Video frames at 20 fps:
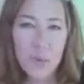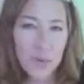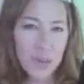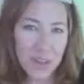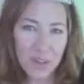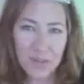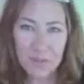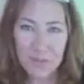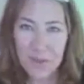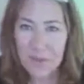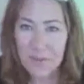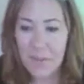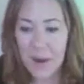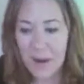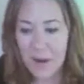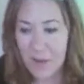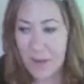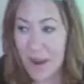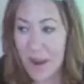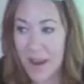won't give me
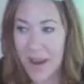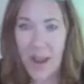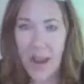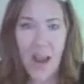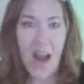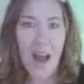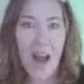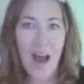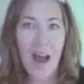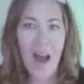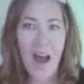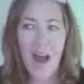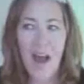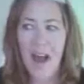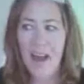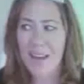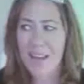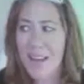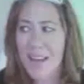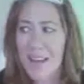my way,
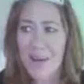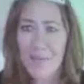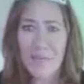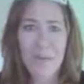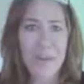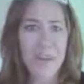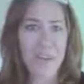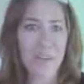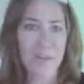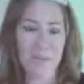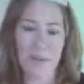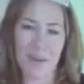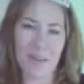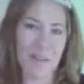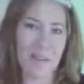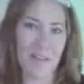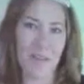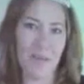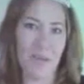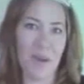I can't be
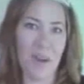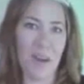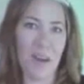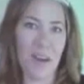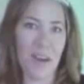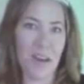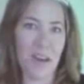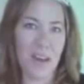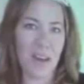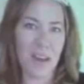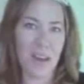expected to wait.